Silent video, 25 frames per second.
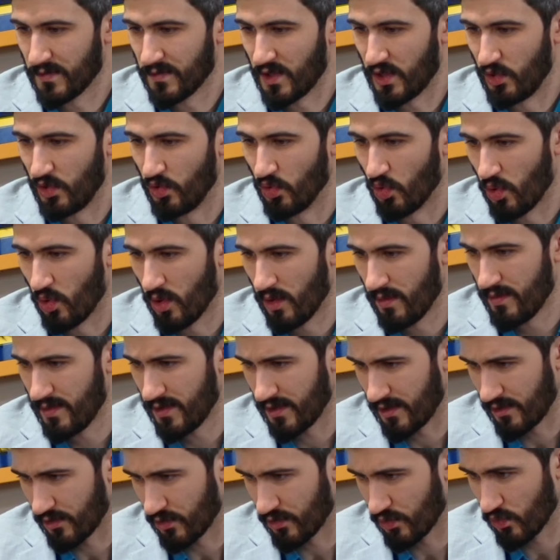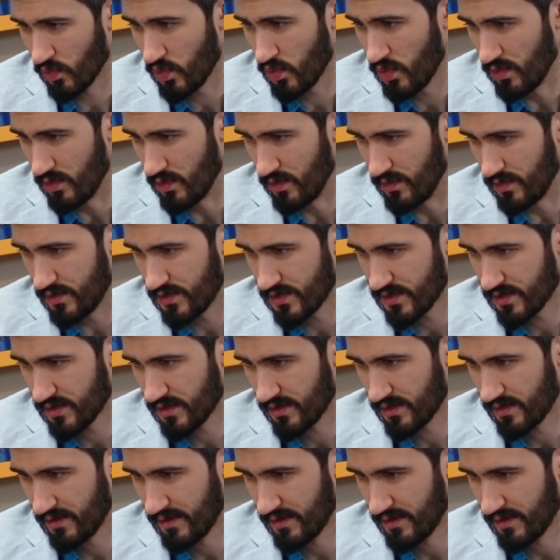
Norm Cruz